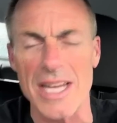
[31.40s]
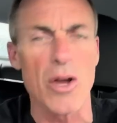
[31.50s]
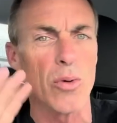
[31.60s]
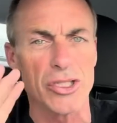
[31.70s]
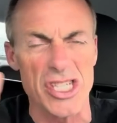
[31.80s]

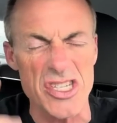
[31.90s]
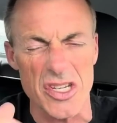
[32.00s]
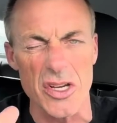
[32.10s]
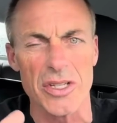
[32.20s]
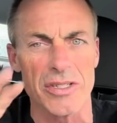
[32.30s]
going. She's
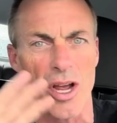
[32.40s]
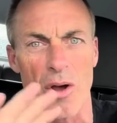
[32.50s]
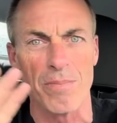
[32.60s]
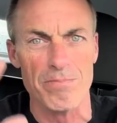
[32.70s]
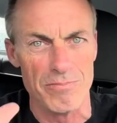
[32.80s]
good, y'all.
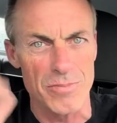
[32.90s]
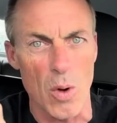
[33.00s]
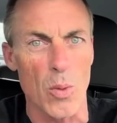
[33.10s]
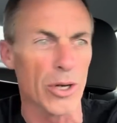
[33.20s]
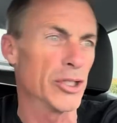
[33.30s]
Don't
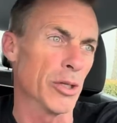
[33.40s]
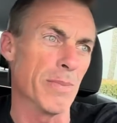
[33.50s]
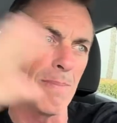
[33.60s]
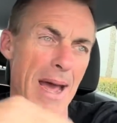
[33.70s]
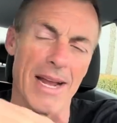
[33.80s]
worry, she'll be
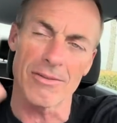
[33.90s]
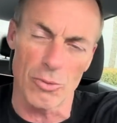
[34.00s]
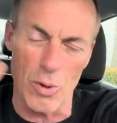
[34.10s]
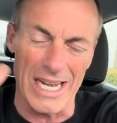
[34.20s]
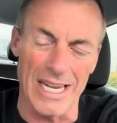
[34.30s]
back
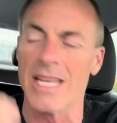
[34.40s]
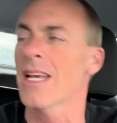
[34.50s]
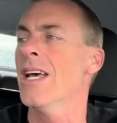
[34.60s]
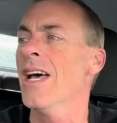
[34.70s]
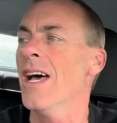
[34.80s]
quickly.
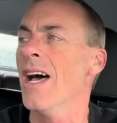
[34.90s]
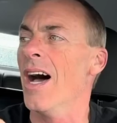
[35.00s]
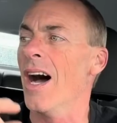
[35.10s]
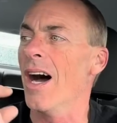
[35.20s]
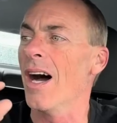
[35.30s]

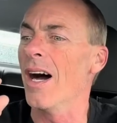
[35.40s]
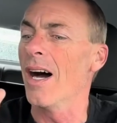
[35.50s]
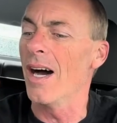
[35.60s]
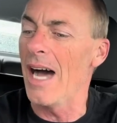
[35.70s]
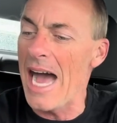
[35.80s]

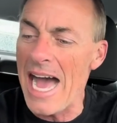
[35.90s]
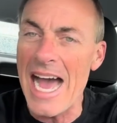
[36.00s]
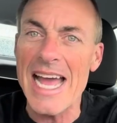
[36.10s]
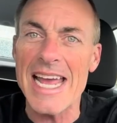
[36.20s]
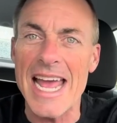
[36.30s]

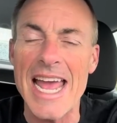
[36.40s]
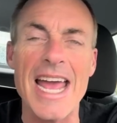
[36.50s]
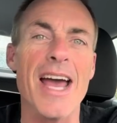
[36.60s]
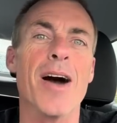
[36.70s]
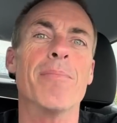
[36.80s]
I
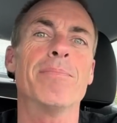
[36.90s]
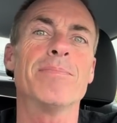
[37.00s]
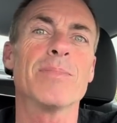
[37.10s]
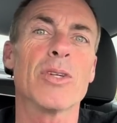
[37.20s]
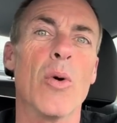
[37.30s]
am
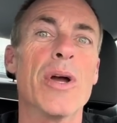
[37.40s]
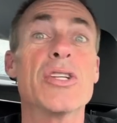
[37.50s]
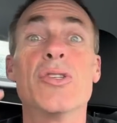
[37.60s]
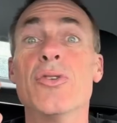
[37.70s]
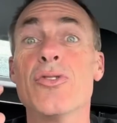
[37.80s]
going
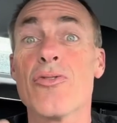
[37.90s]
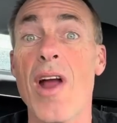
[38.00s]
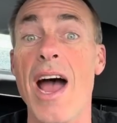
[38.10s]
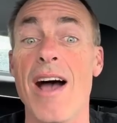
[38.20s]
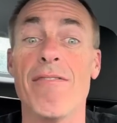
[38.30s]
to
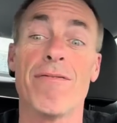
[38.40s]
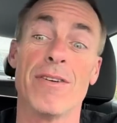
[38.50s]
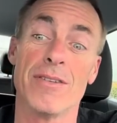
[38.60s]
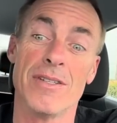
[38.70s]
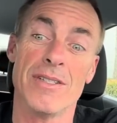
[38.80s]
drive
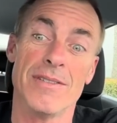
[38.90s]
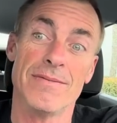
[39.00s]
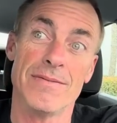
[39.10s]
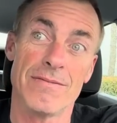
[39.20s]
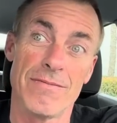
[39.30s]

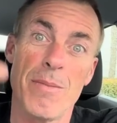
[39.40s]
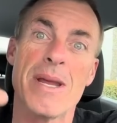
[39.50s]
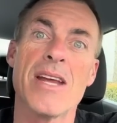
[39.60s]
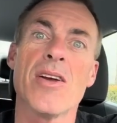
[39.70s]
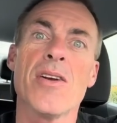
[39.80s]
from
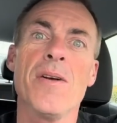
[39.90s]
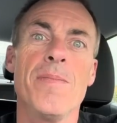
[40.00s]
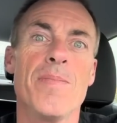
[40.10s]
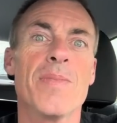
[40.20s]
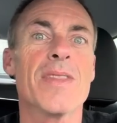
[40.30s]
here
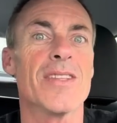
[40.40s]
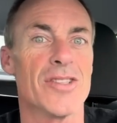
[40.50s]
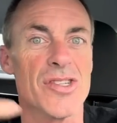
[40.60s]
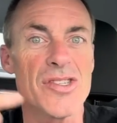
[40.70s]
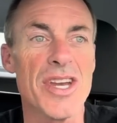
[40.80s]

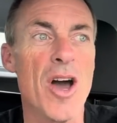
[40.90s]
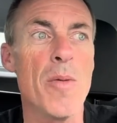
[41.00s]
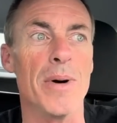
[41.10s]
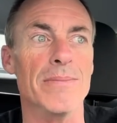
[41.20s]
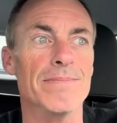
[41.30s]
to Sonoma.